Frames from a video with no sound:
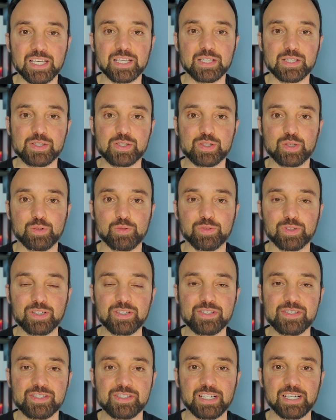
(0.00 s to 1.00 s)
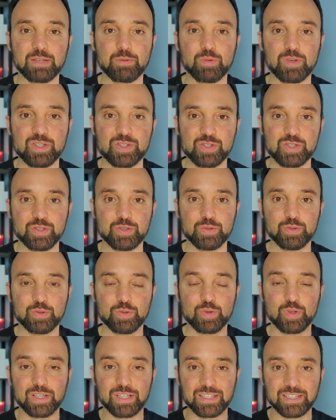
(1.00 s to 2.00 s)
So, first, I want you to
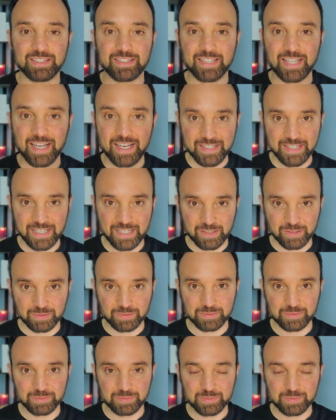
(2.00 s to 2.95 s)
lie down